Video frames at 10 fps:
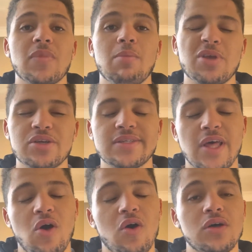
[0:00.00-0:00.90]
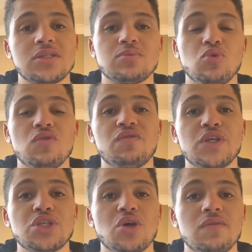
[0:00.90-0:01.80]
Because they are a small
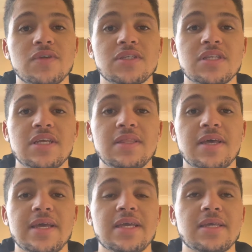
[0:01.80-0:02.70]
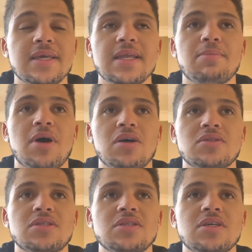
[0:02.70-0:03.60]
fish, obviously they get
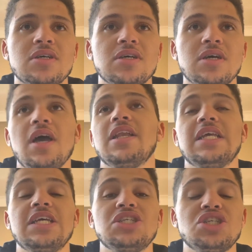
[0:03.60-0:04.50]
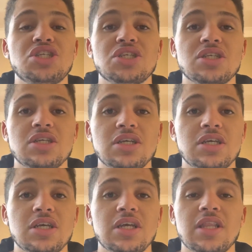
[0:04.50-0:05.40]
about an inch
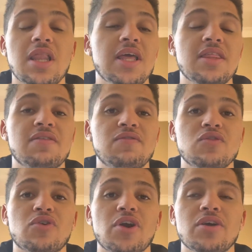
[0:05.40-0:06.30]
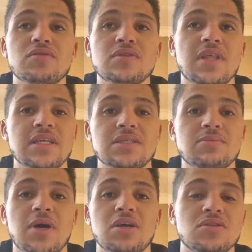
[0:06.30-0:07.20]
in length, full grown. That's
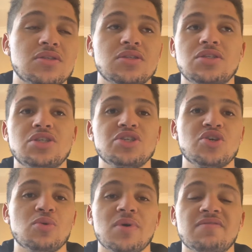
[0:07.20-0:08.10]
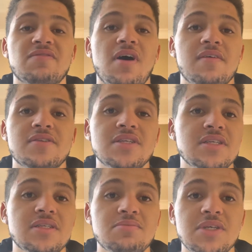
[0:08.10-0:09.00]
about 2.5
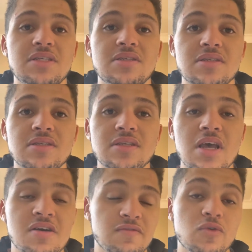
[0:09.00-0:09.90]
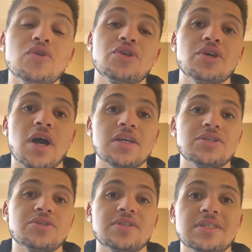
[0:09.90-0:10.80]
centimeters for you guys
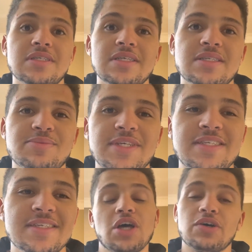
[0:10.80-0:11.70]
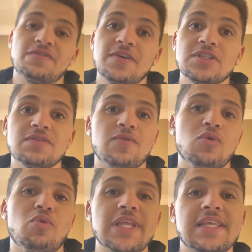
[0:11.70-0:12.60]
using centimeters. First of
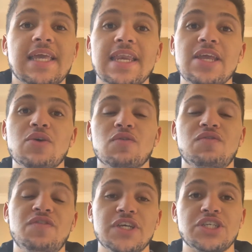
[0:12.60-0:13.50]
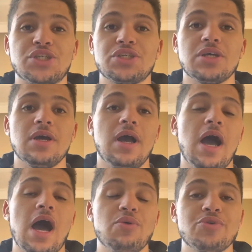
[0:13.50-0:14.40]
all, when getting your fish,
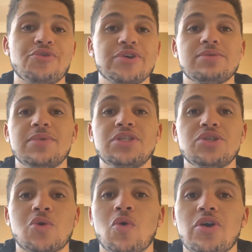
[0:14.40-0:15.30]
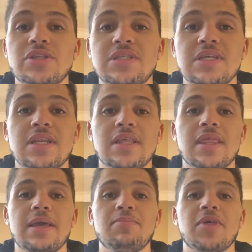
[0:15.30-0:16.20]
I would recommend you quarantining
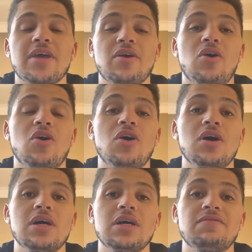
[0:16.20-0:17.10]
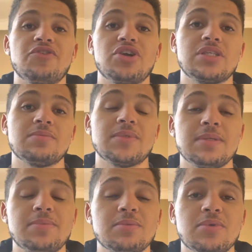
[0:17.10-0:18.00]
them. They are a very
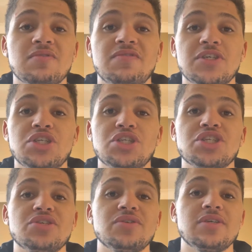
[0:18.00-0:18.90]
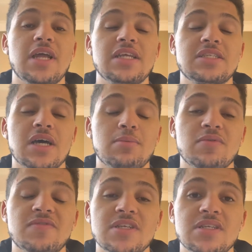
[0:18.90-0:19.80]
susceptible fish to any type
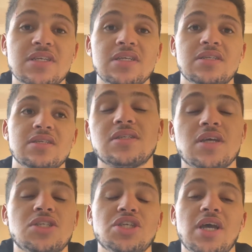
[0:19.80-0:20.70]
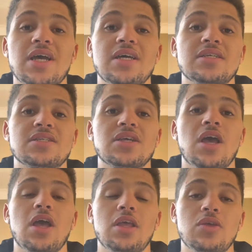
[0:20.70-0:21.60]
of diseases such as
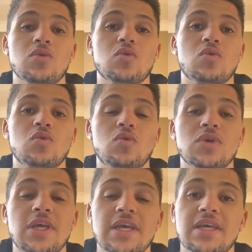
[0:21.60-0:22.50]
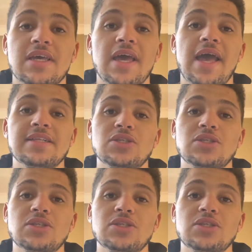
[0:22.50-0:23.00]
your ick and